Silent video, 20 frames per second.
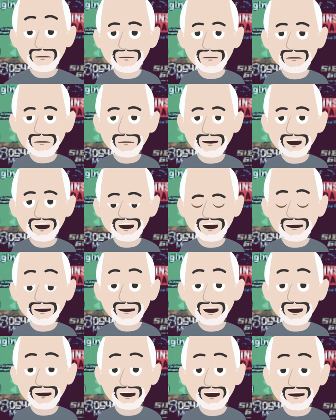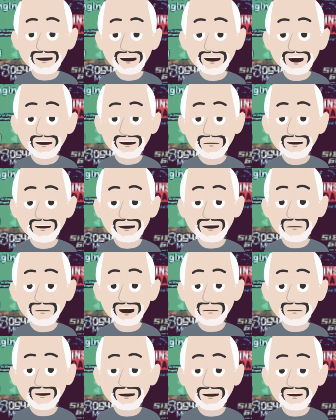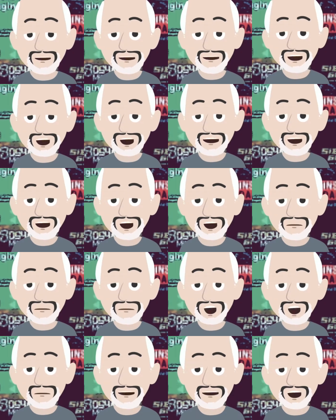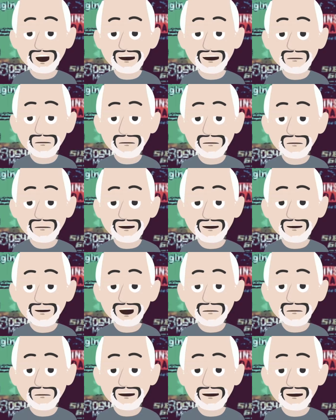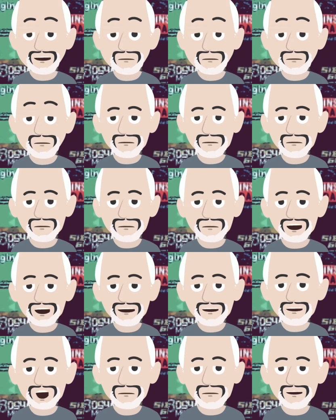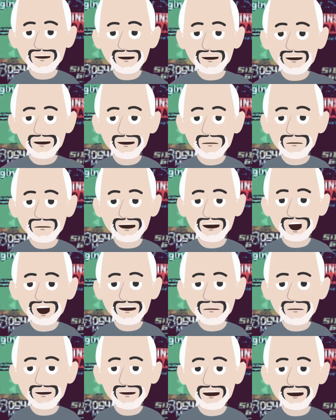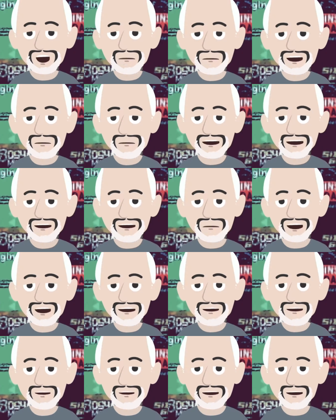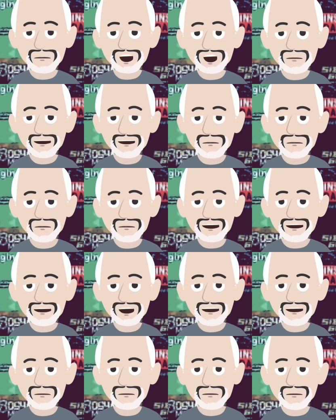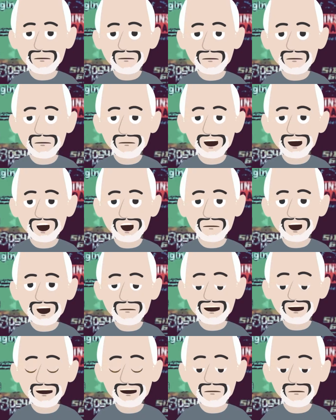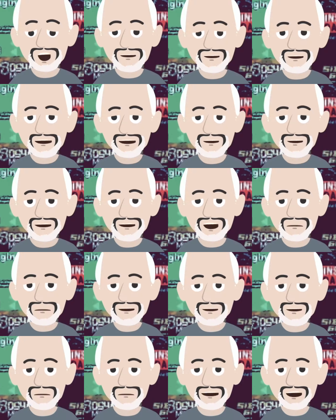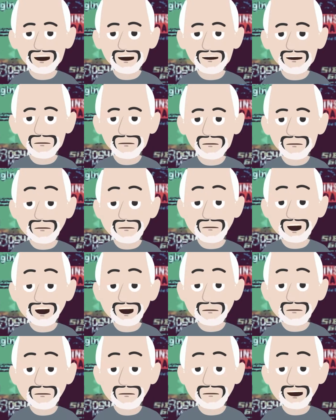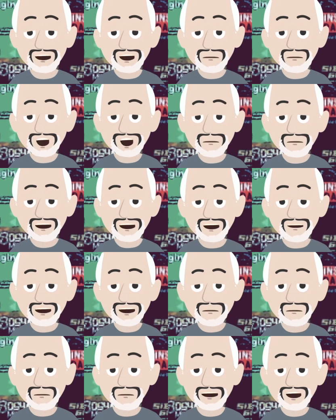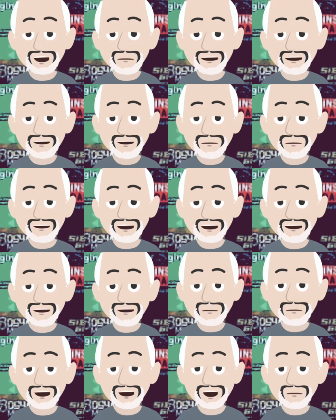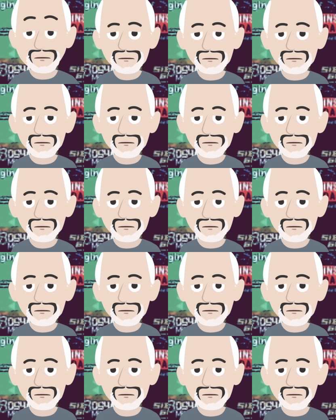Being in a region where people say something, I have like 50 security products. Having 50 products means you have 50 different applications to manage. You have 50 different configurations to manage. You have 50 different patches to manage, right?